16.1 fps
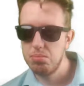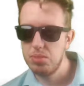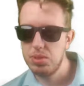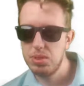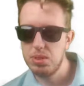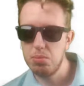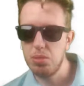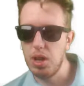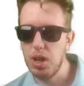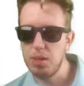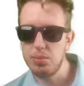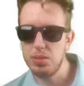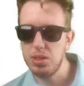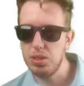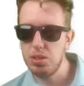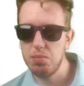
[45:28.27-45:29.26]

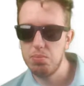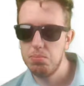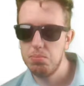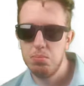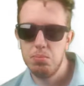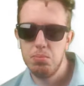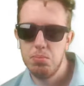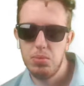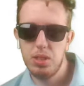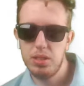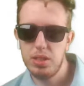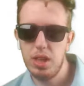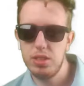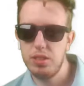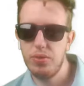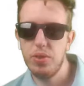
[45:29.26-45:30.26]
Sometimes these
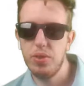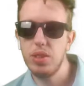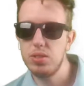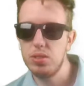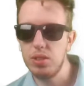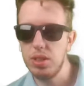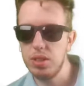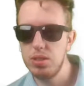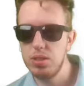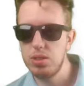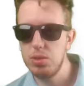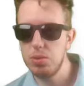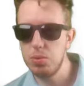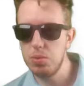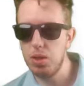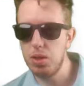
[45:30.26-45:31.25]
kinds of things lead
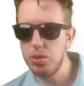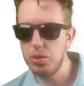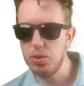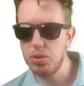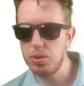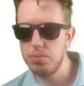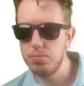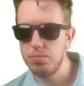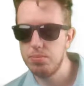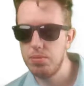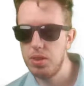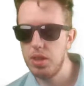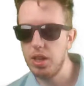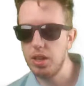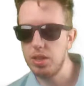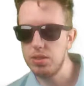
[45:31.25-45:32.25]
to other
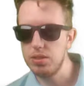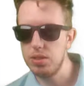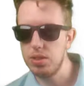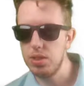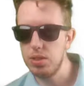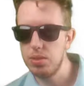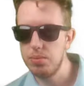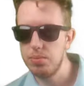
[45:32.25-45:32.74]
things, you know.